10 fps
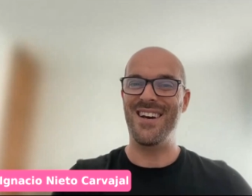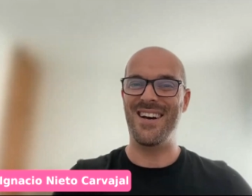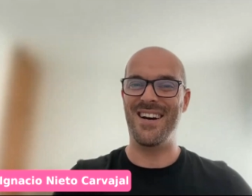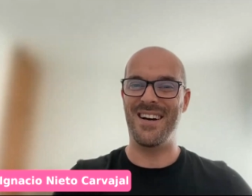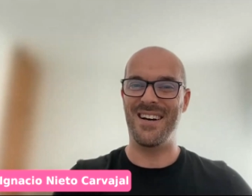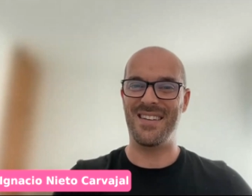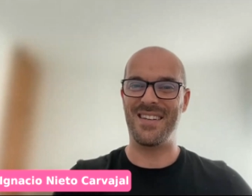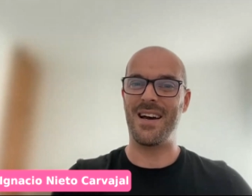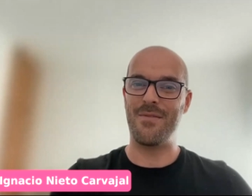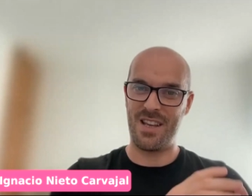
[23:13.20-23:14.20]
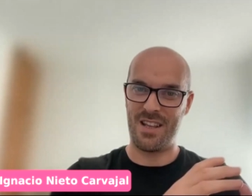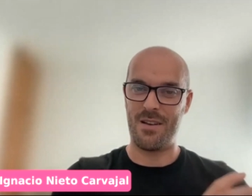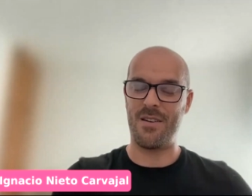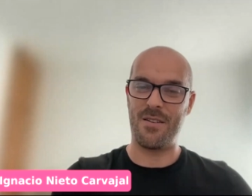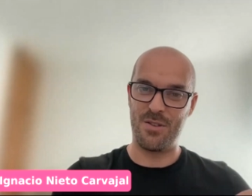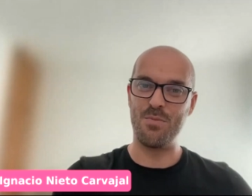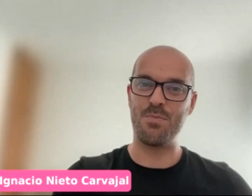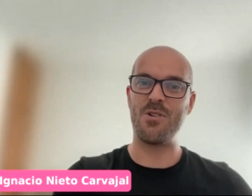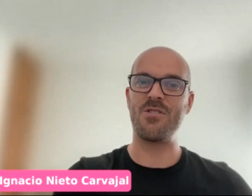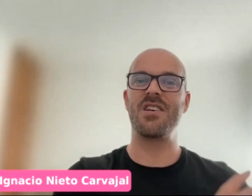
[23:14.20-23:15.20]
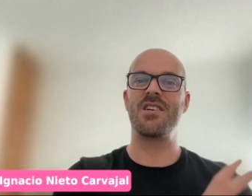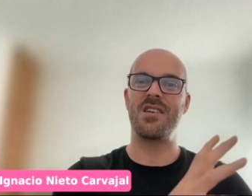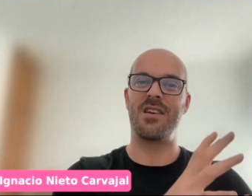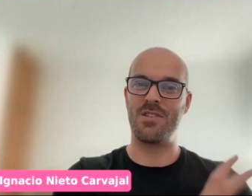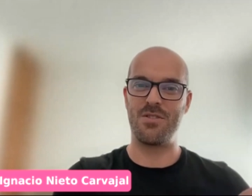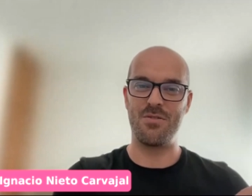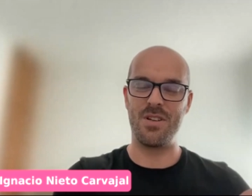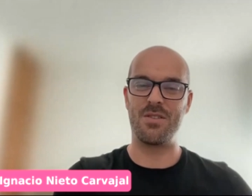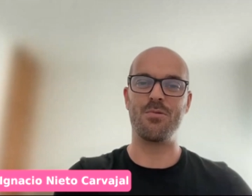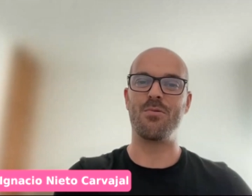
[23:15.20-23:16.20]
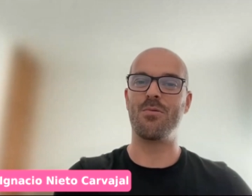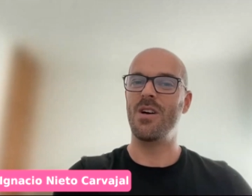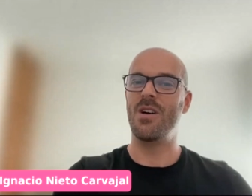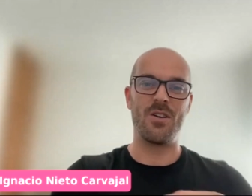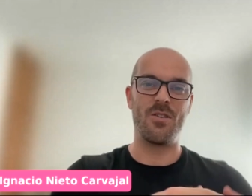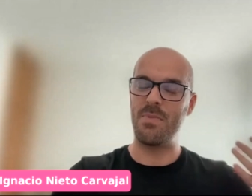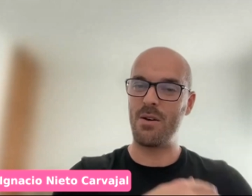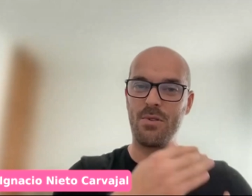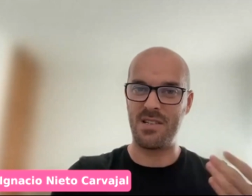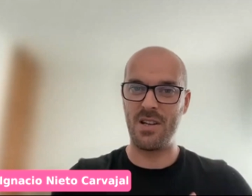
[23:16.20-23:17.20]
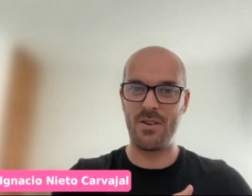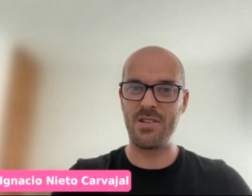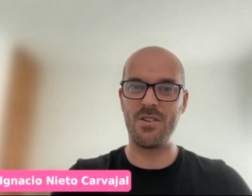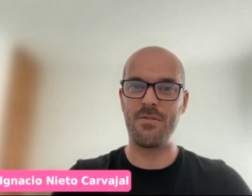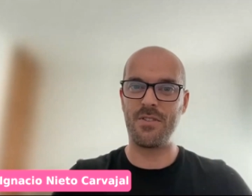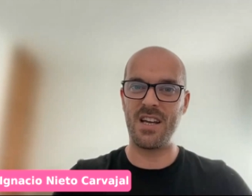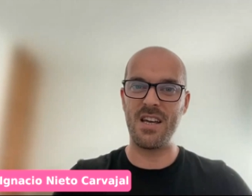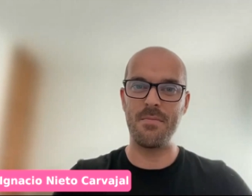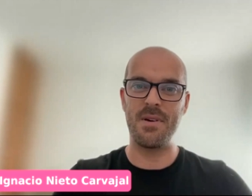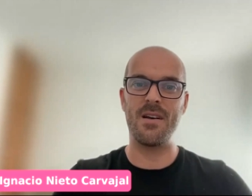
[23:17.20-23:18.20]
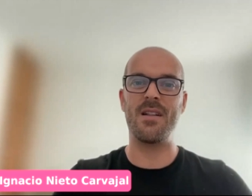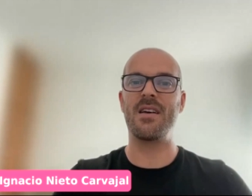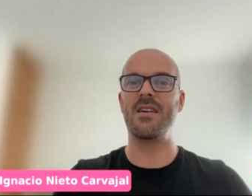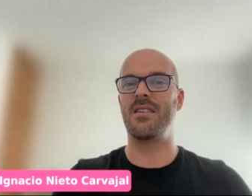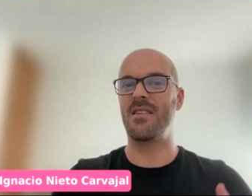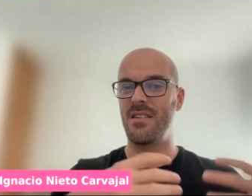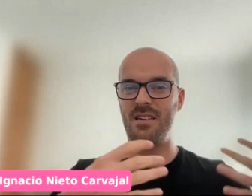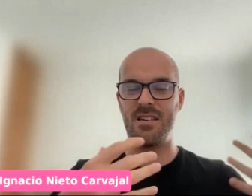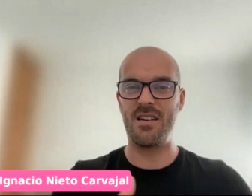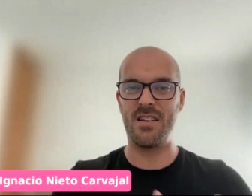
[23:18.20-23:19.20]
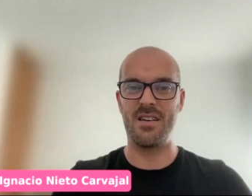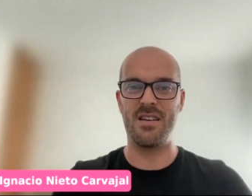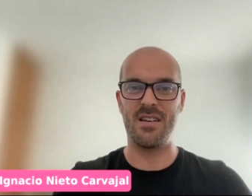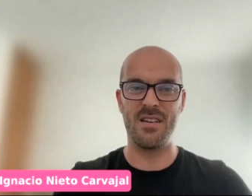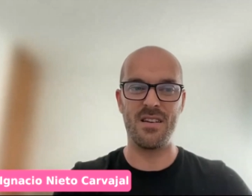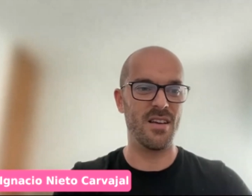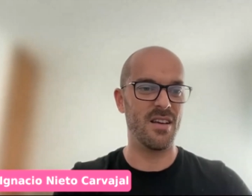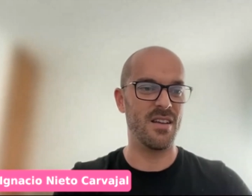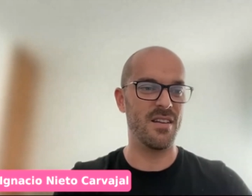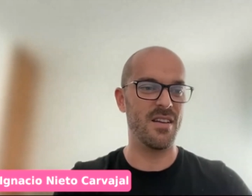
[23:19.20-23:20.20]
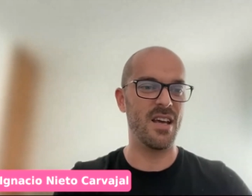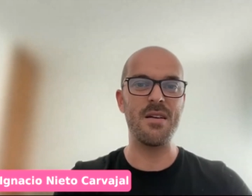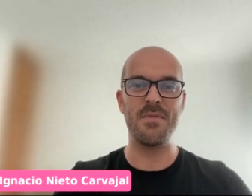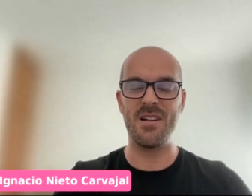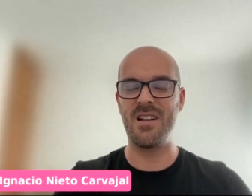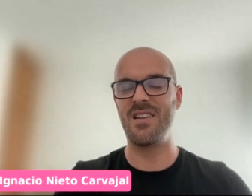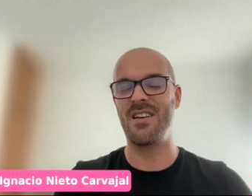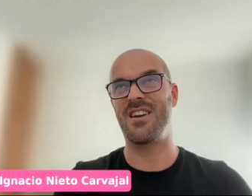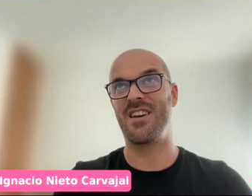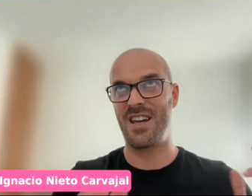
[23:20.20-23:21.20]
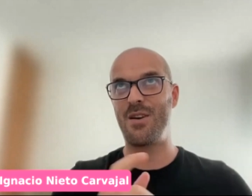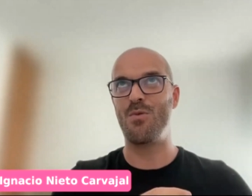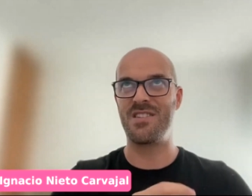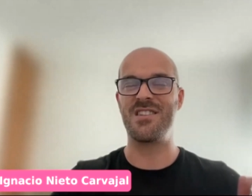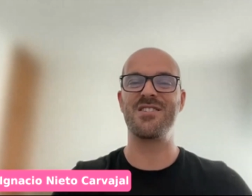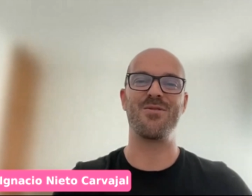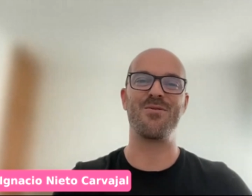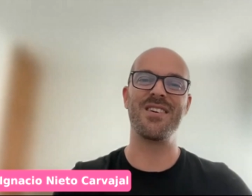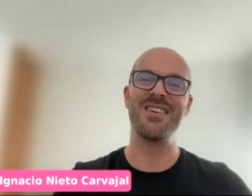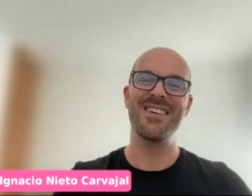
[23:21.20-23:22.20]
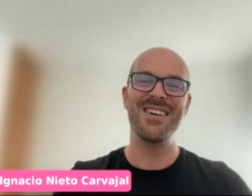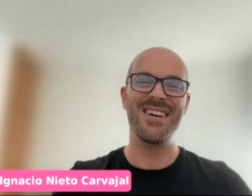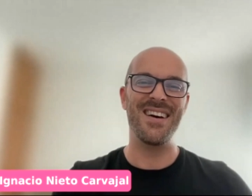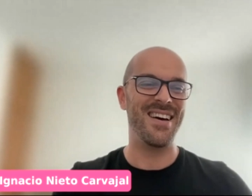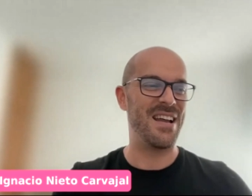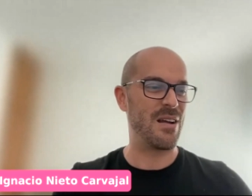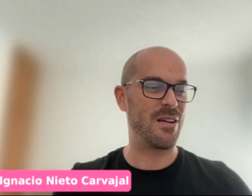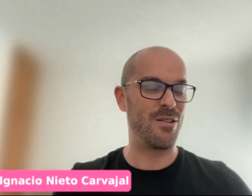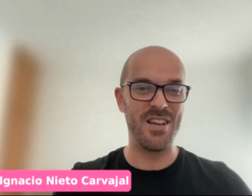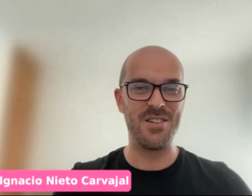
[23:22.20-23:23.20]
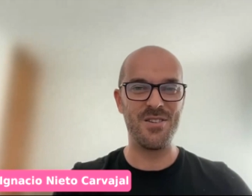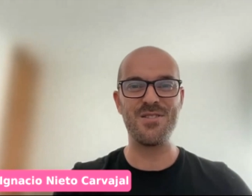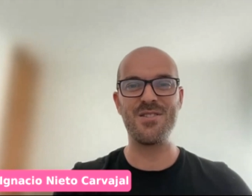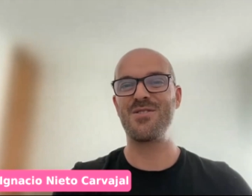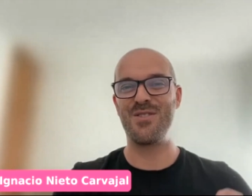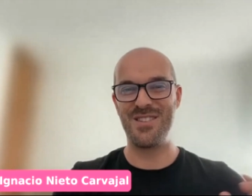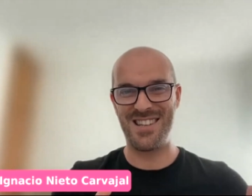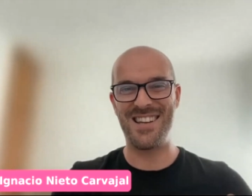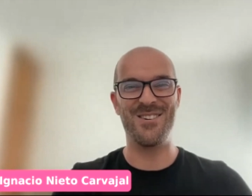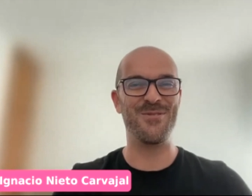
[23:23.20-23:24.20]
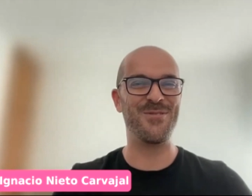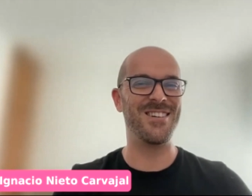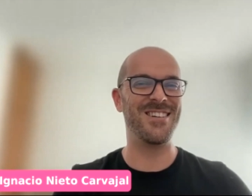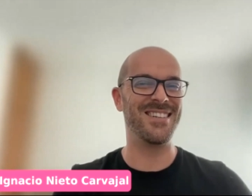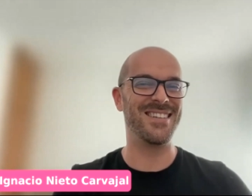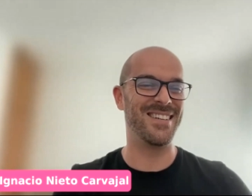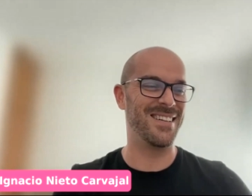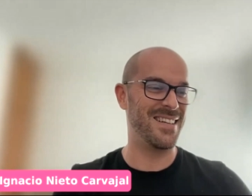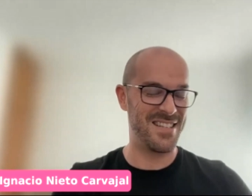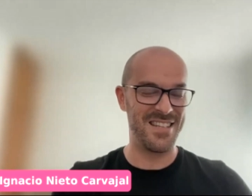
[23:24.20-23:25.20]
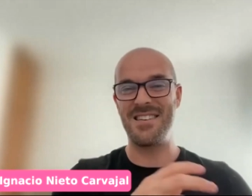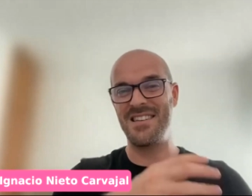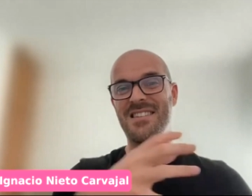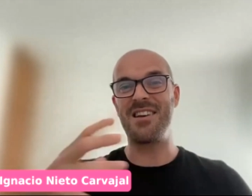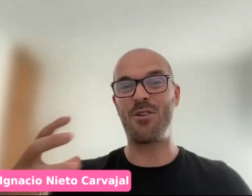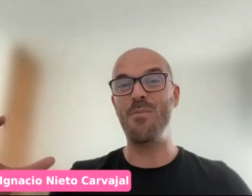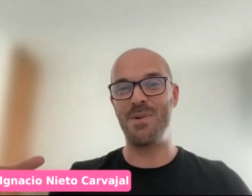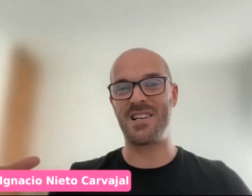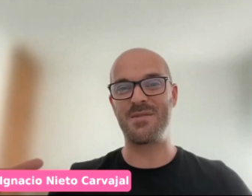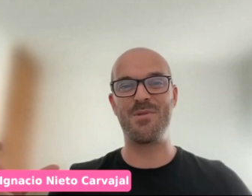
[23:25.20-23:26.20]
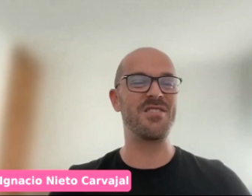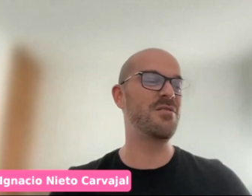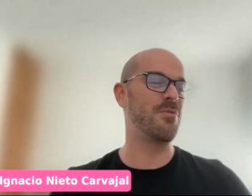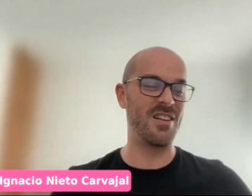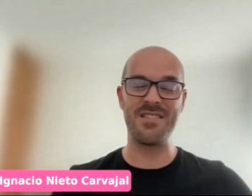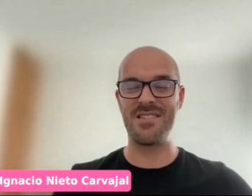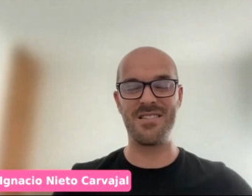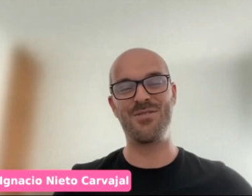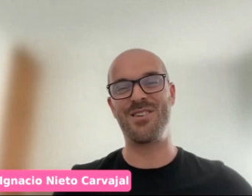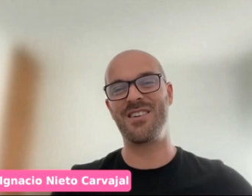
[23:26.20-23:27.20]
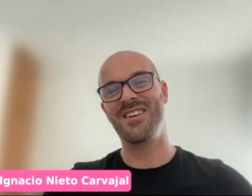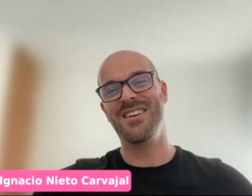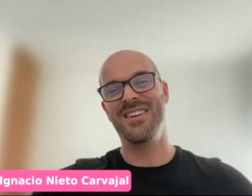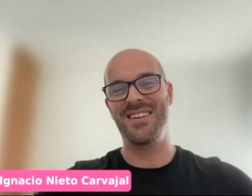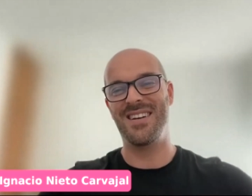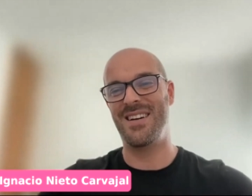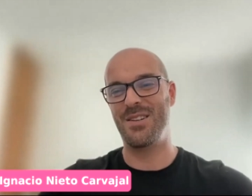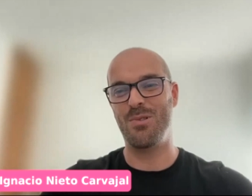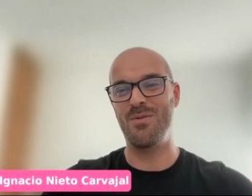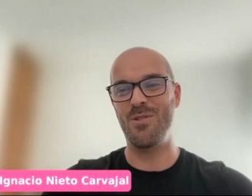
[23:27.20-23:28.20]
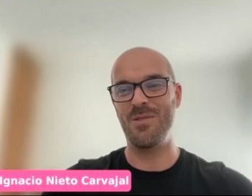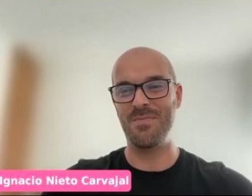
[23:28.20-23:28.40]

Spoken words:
they have like a due process in which you need to comply with a series of KML and AML and KYC, regulations. So it's kind of, it's a complex process, but it's totally doable.